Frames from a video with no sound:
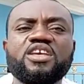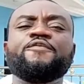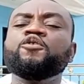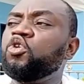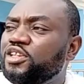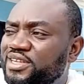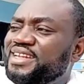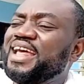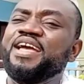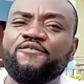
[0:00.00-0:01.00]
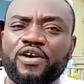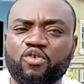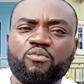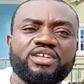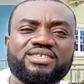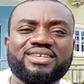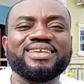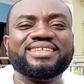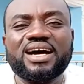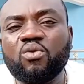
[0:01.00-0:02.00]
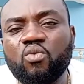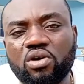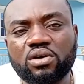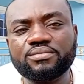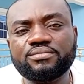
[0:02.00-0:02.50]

If you not did that environment, it can't work.